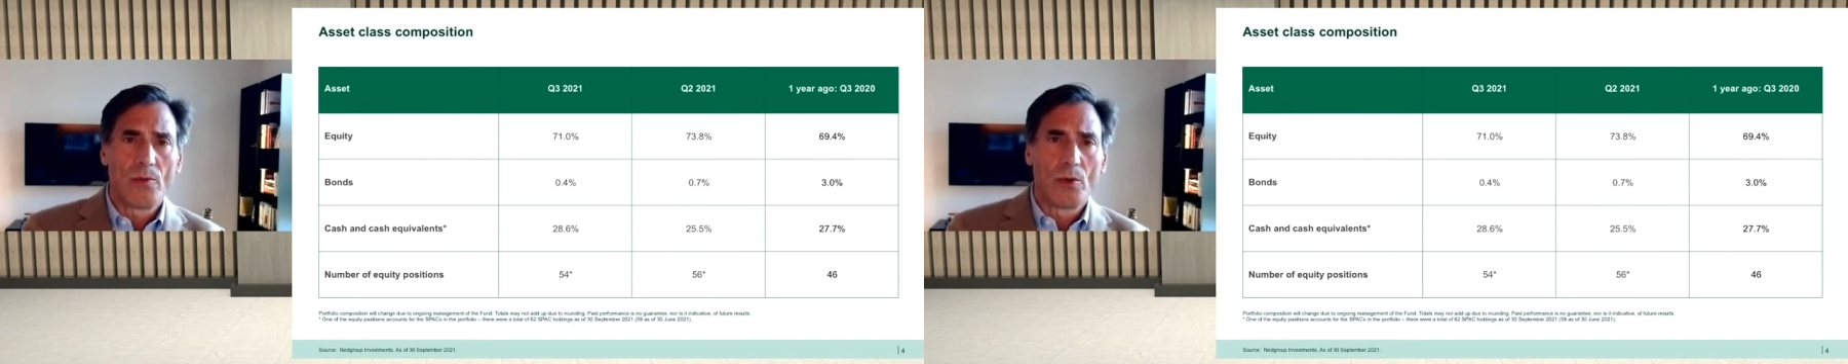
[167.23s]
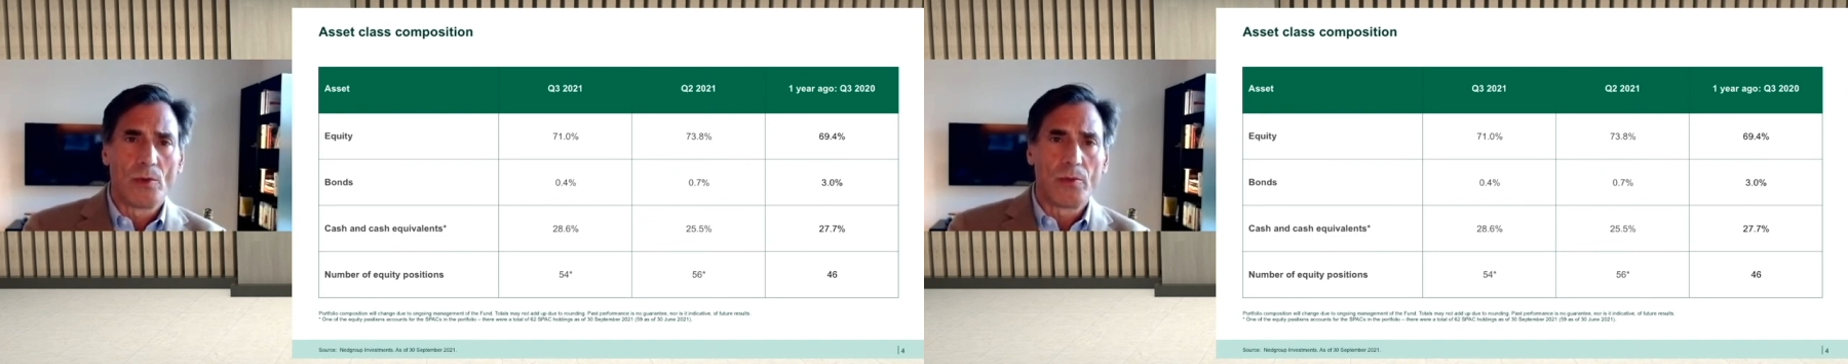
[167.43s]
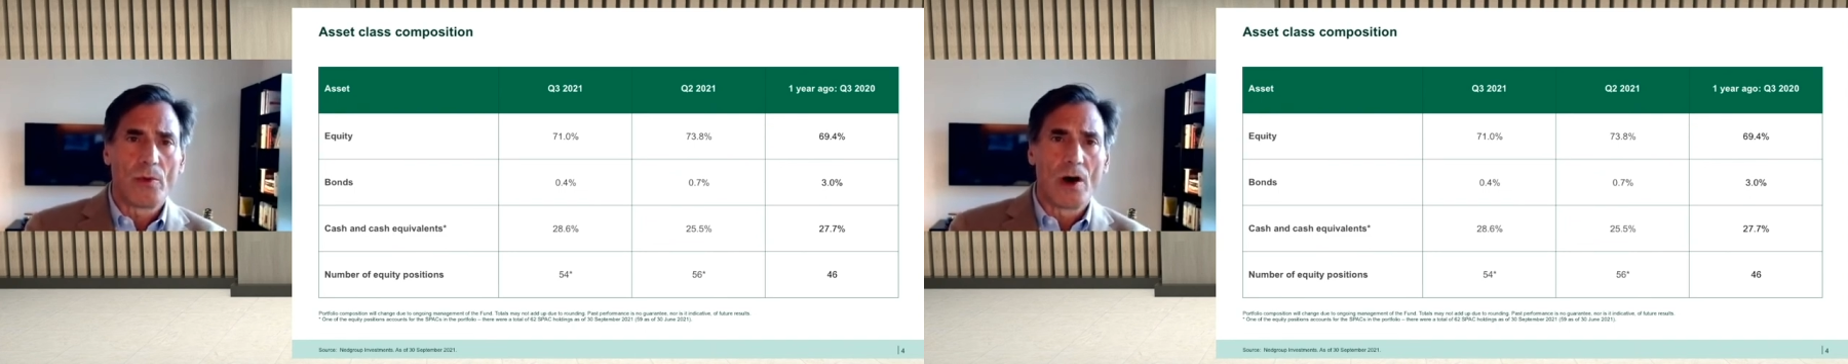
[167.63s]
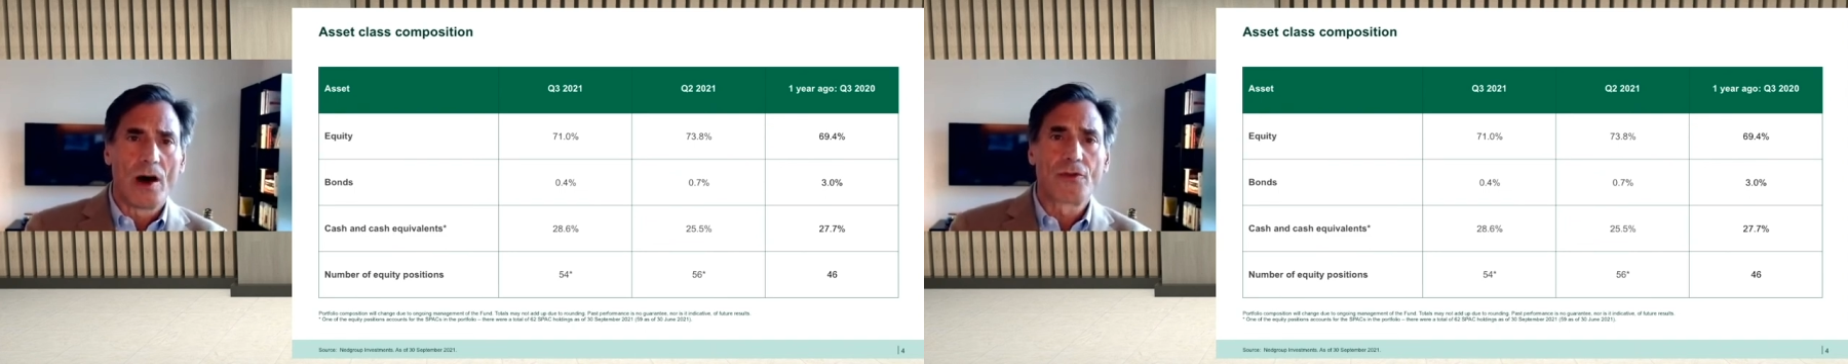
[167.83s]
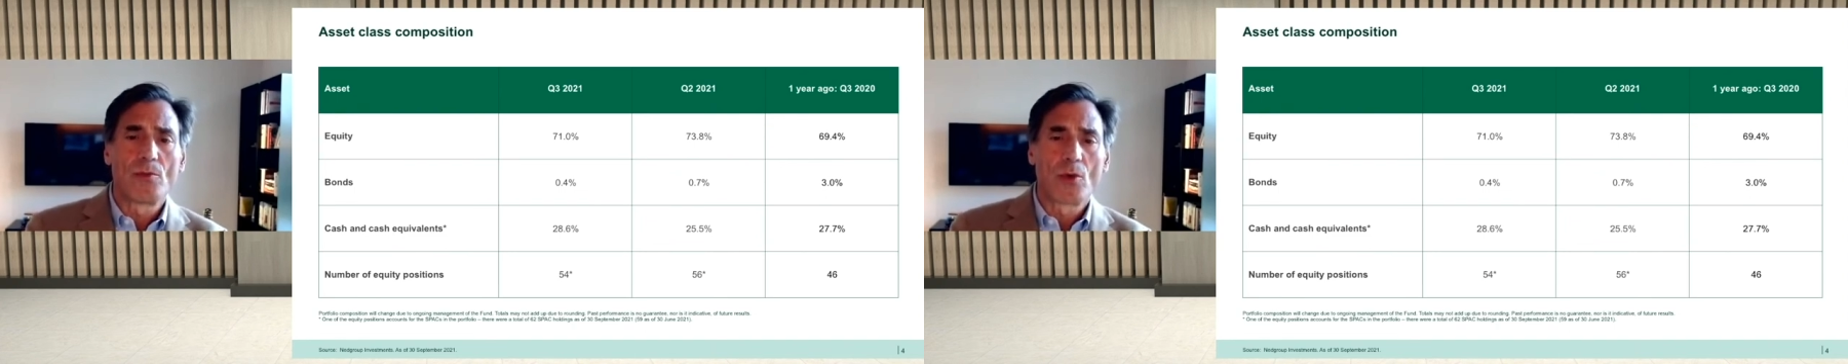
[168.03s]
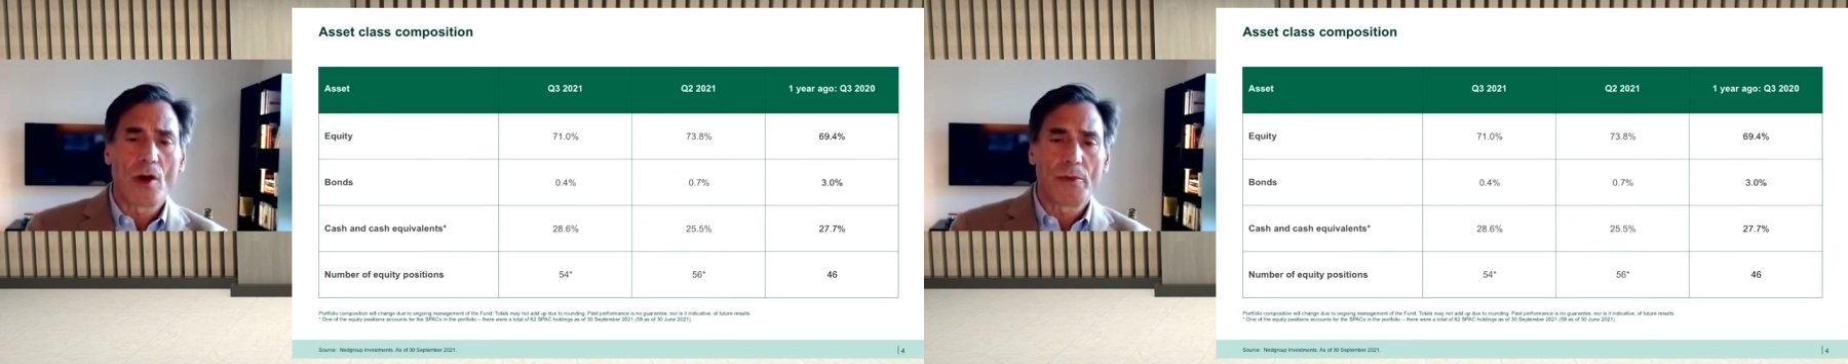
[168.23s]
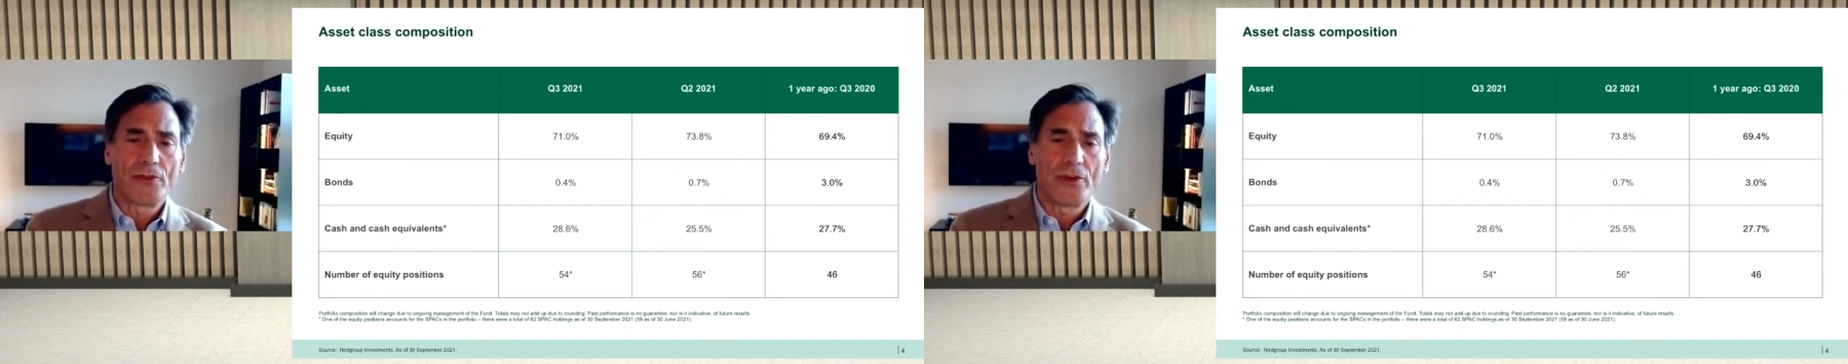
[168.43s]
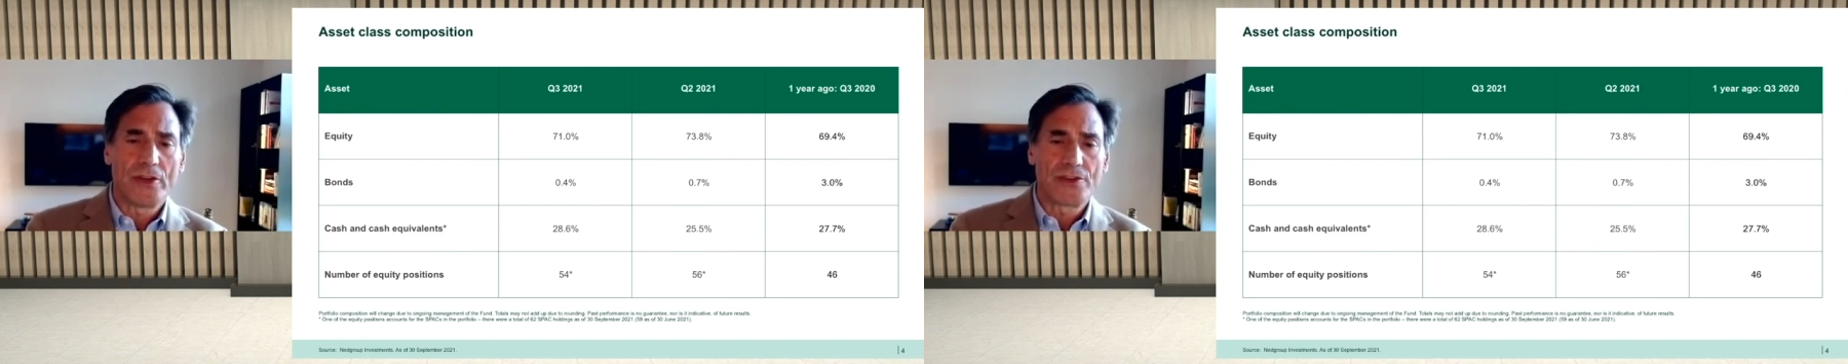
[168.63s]
will offer more
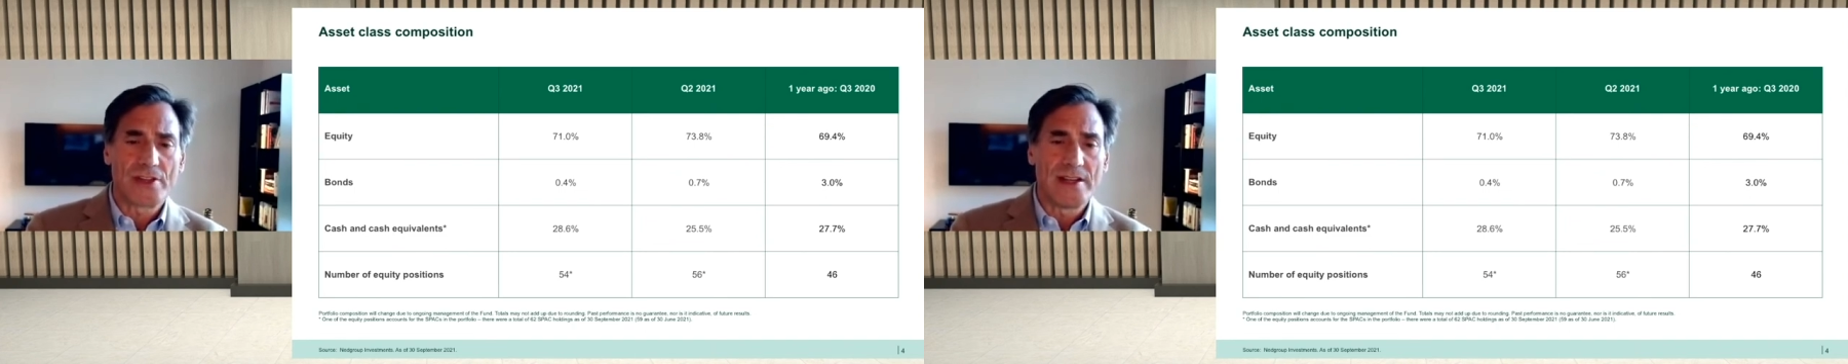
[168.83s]
opportunities